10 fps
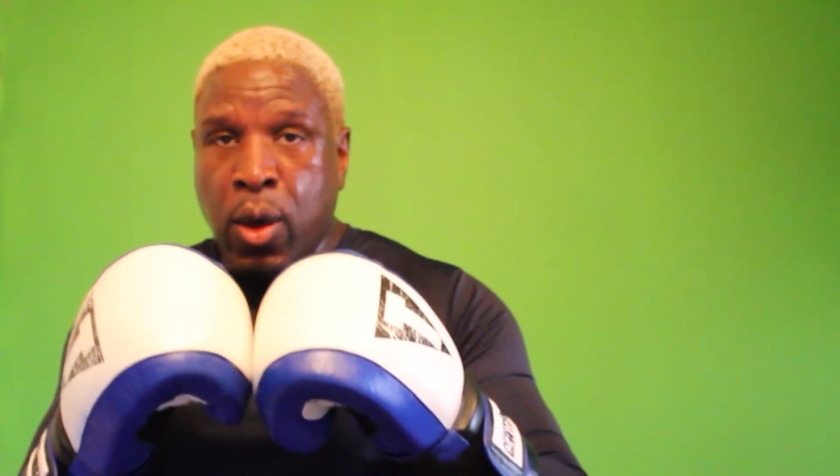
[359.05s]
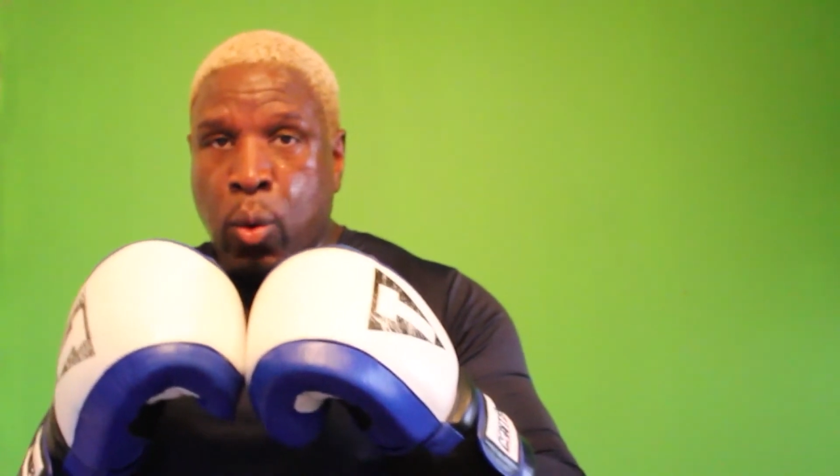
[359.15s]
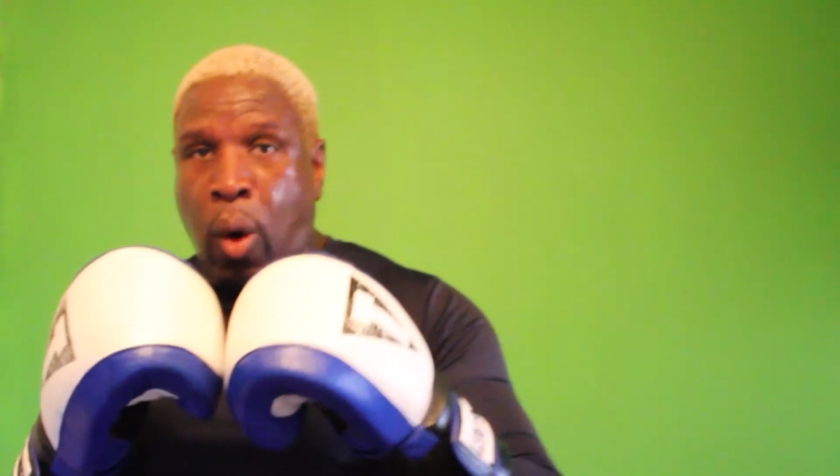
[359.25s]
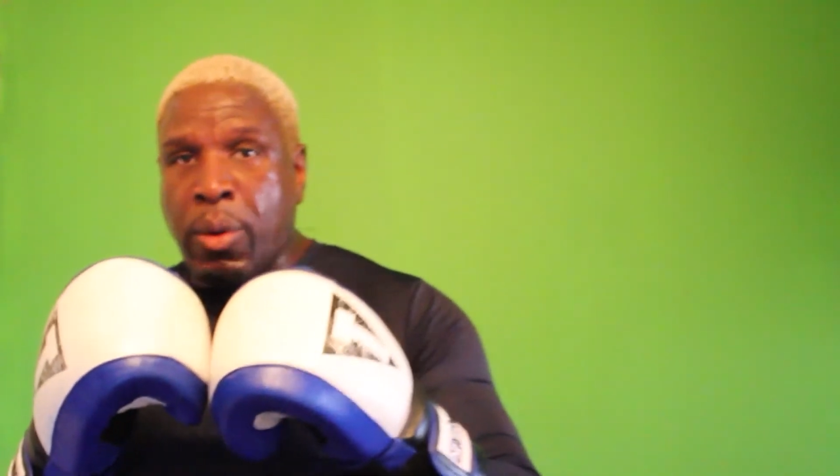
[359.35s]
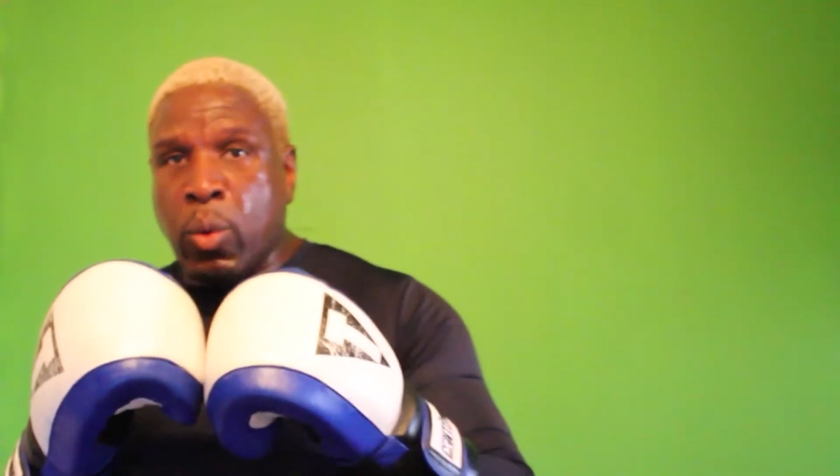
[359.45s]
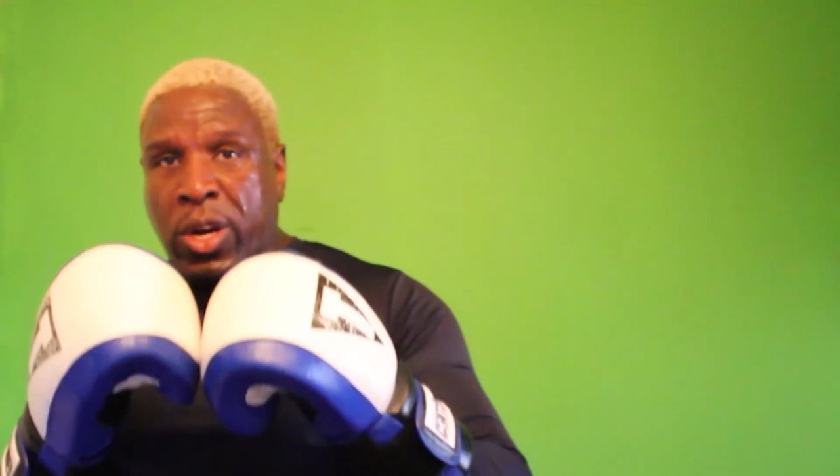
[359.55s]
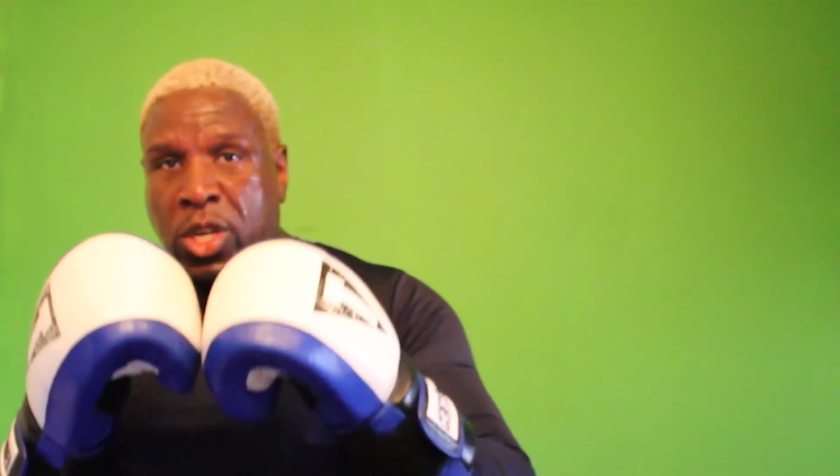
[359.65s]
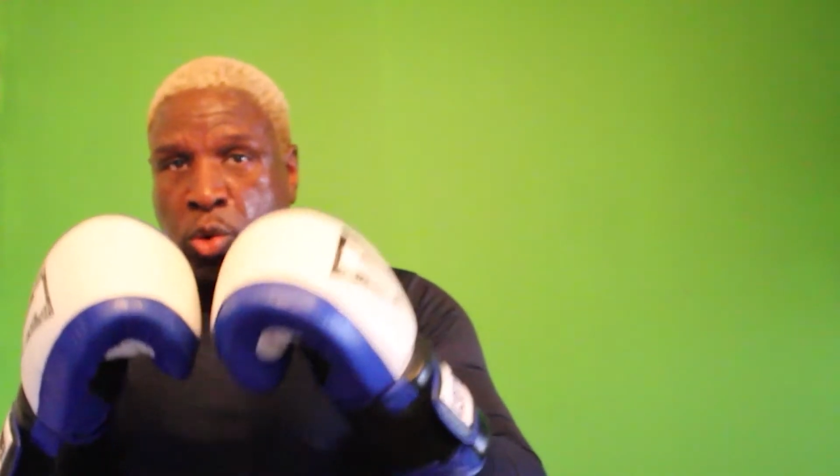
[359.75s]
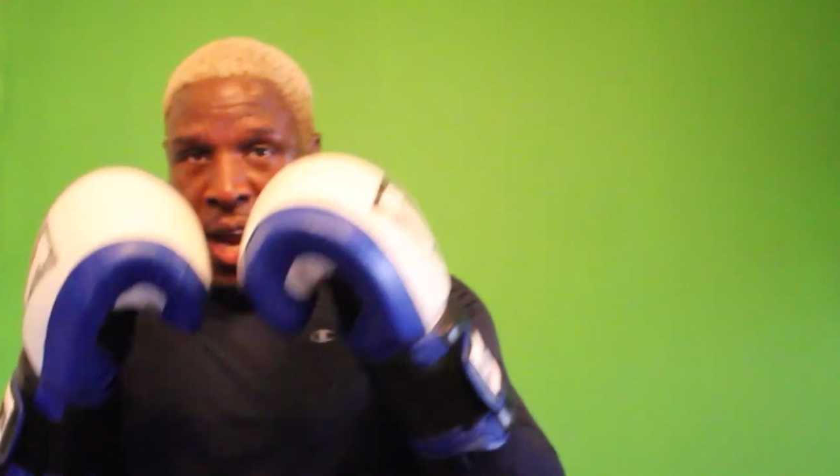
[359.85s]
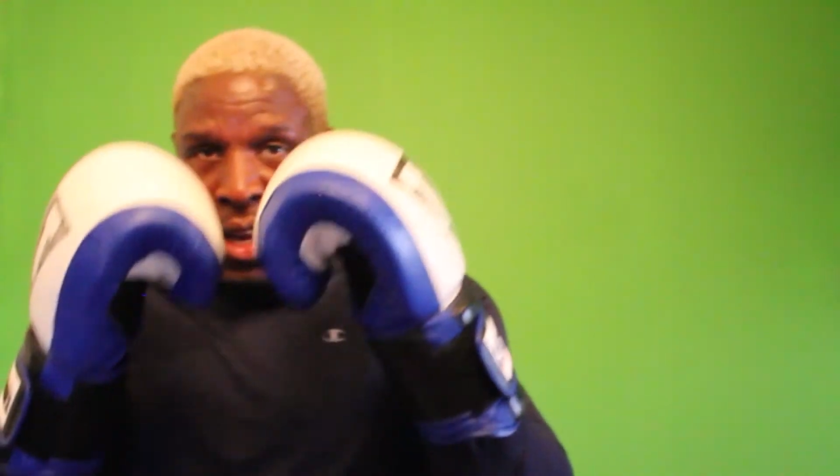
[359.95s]
what we want to
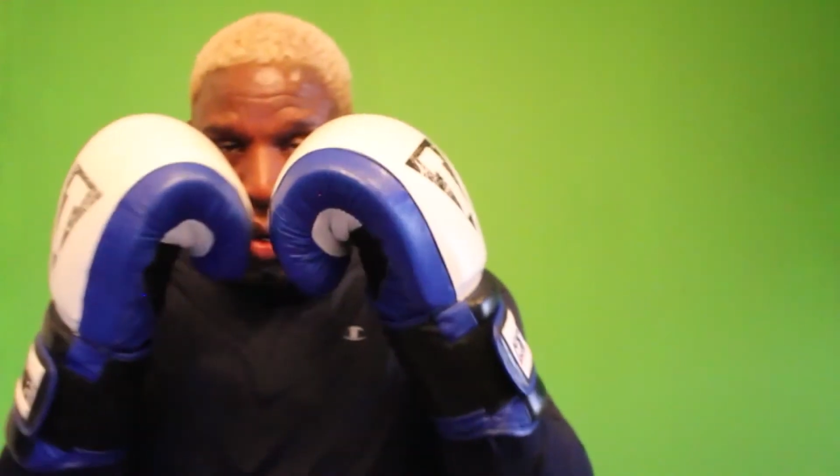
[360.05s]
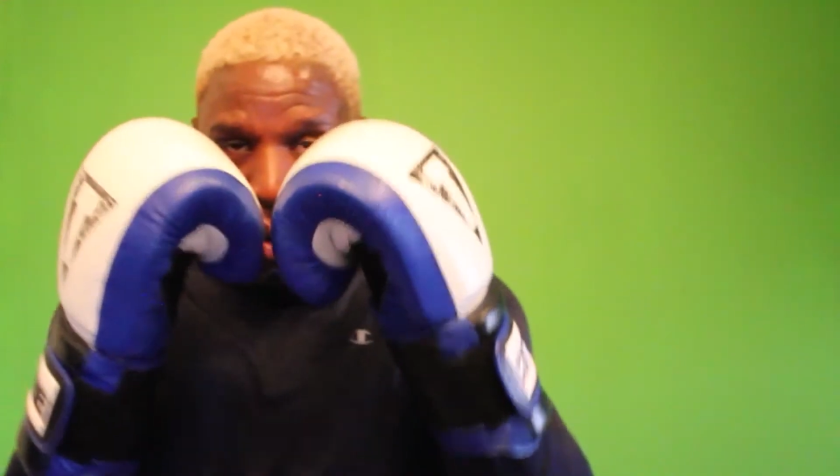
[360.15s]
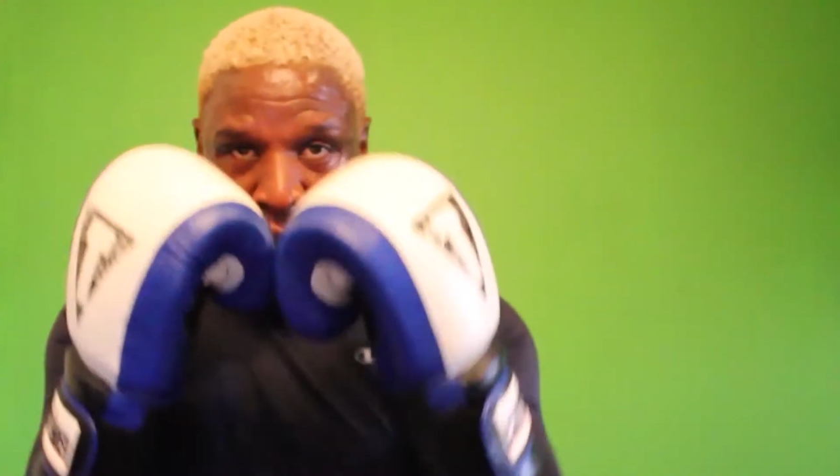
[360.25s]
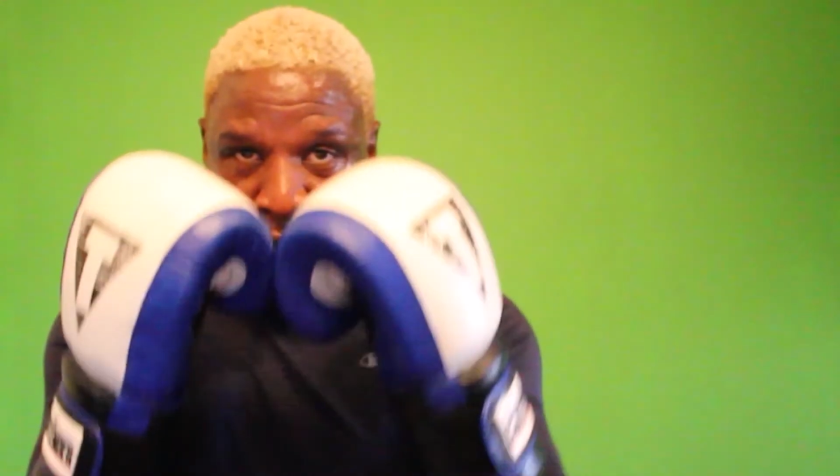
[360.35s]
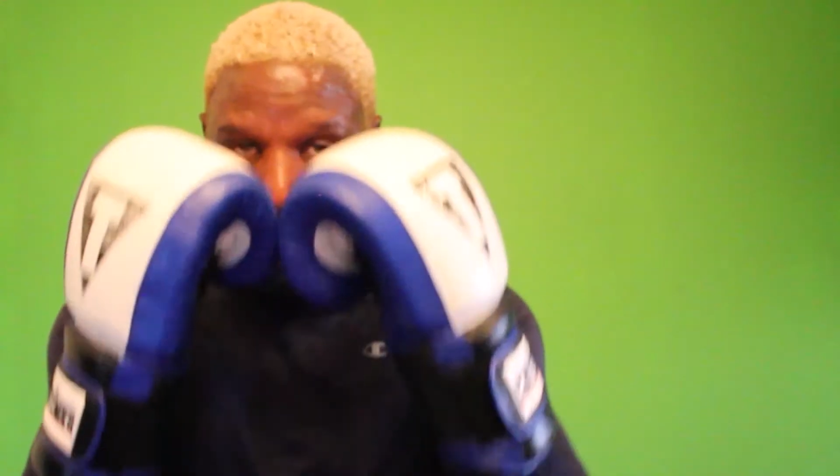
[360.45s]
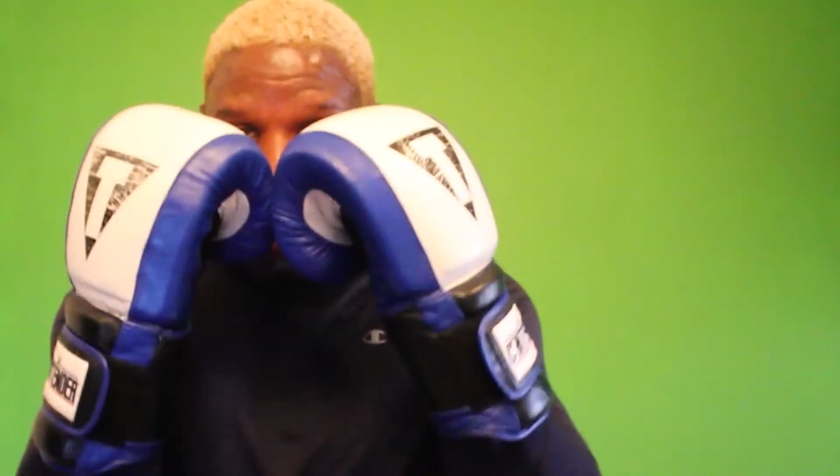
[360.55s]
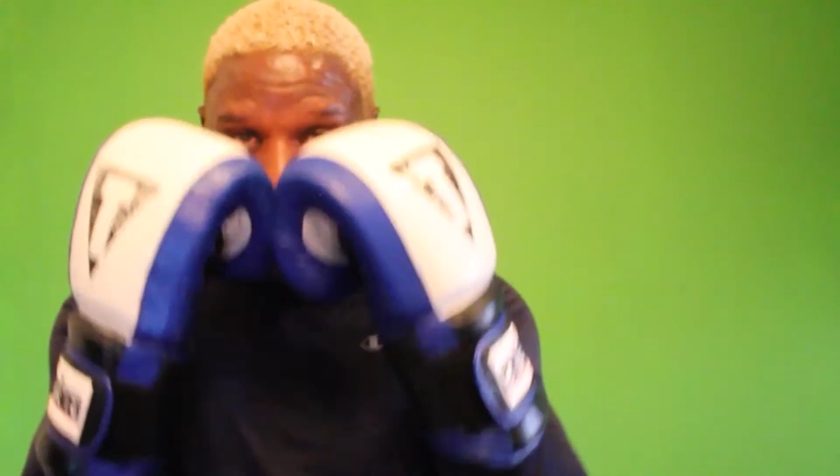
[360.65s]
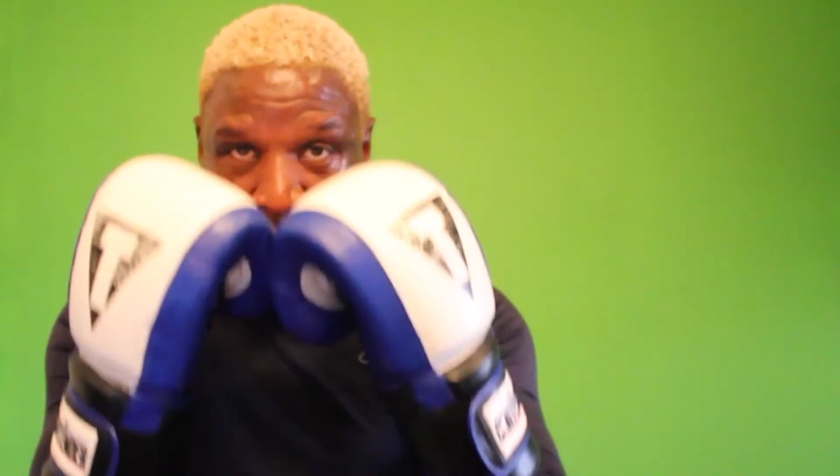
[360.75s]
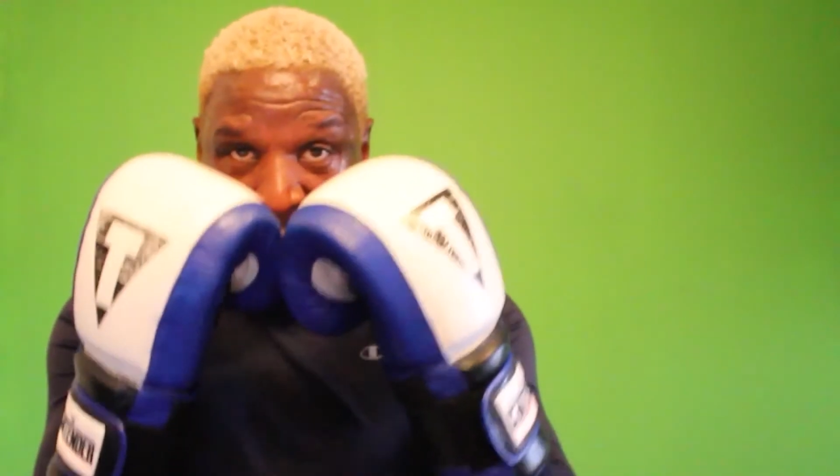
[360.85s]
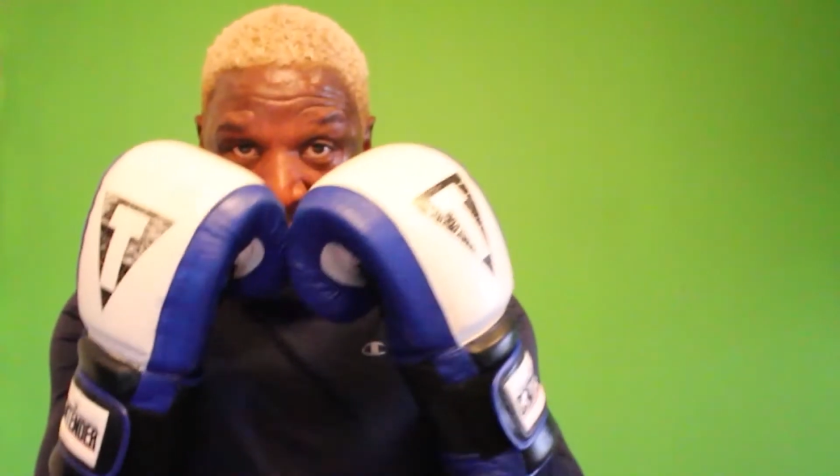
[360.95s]
try to do is, of course,
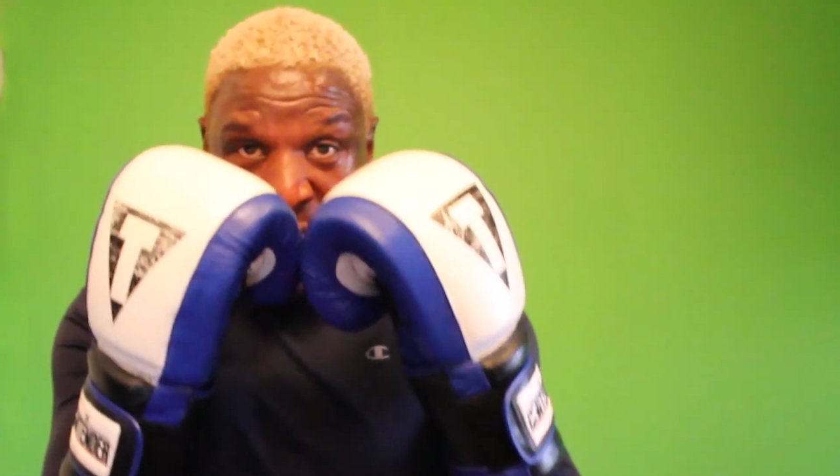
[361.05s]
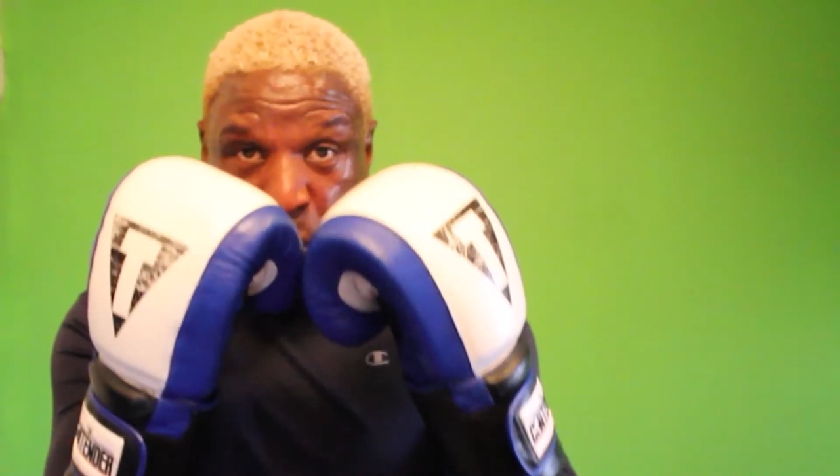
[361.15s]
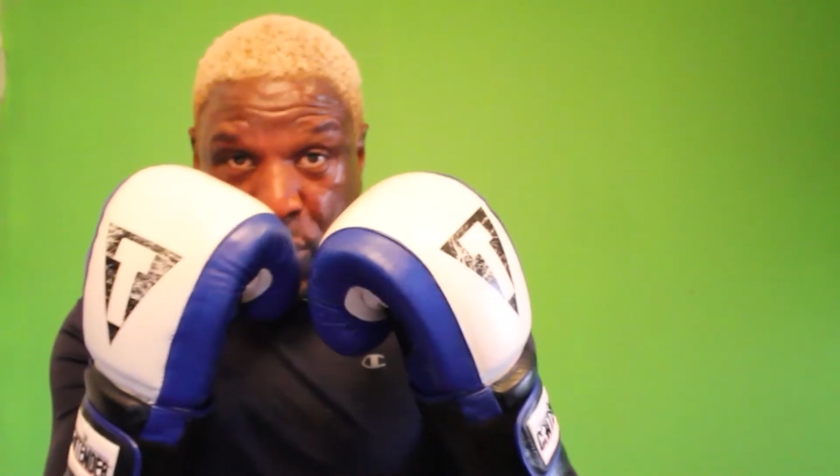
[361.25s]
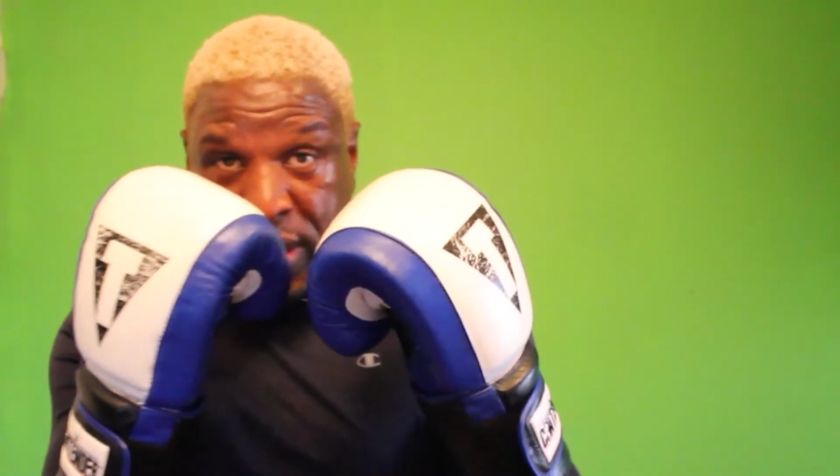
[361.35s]
is as we